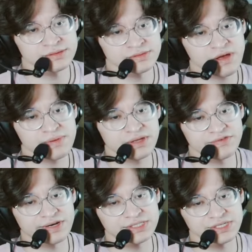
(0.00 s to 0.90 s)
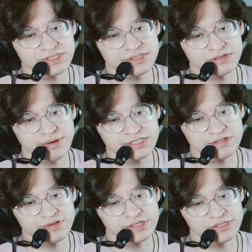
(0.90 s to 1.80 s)
maybe Device 6 is the best
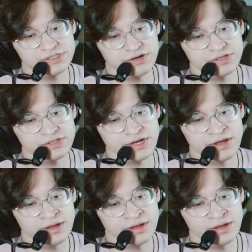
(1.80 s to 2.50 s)
of these, it's hard to say.